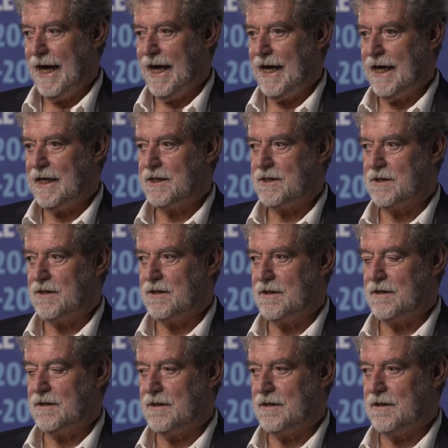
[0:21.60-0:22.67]
And
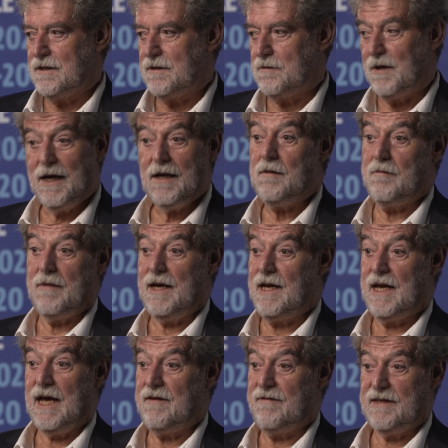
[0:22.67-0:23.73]
my
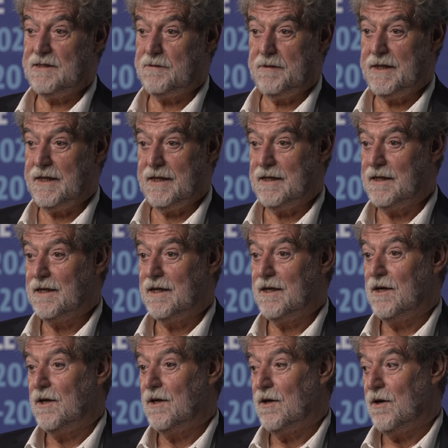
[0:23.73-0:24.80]
life has been
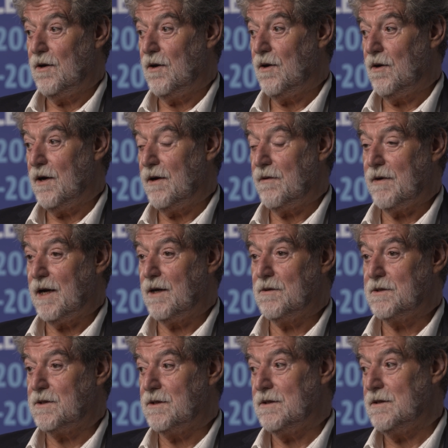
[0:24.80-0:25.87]
all
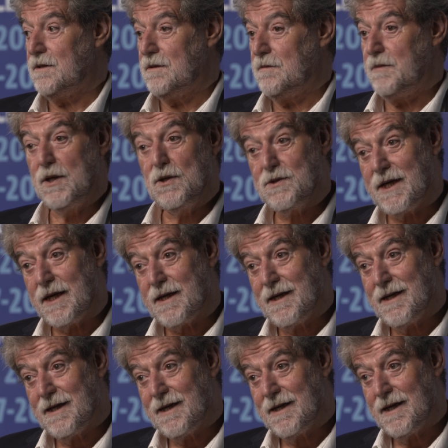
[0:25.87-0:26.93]
around
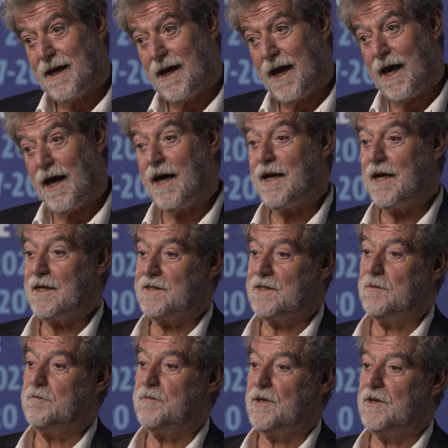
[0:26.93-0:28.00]
music and at
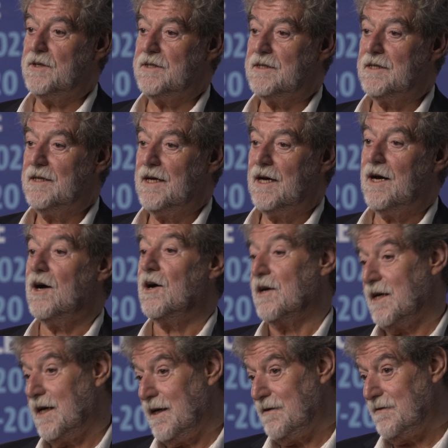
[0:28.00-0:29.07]
some point
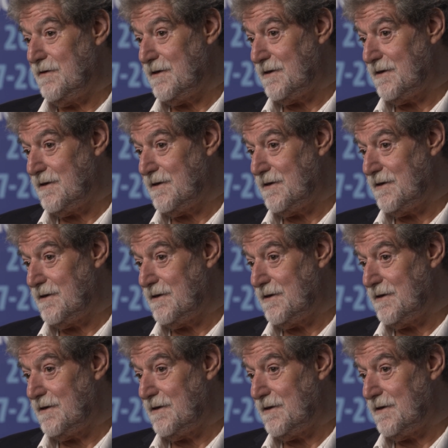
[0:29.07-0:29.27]
archives.